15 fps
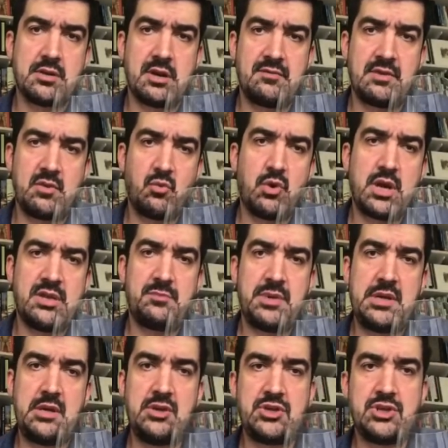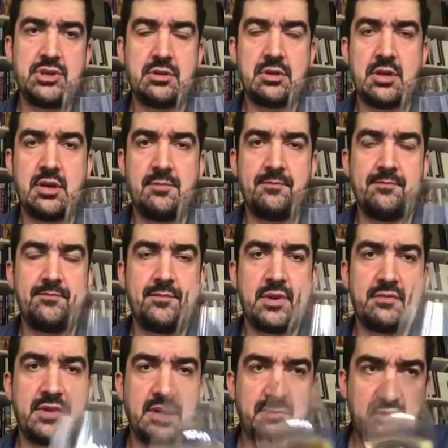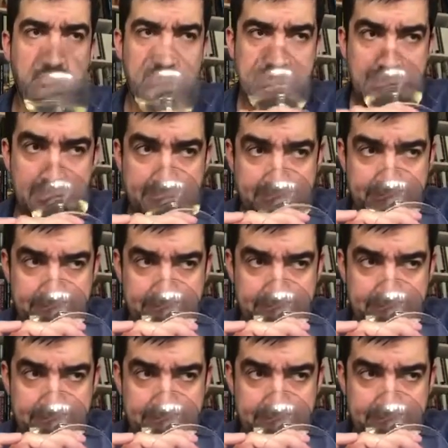lovely white peach, bit of apricoty.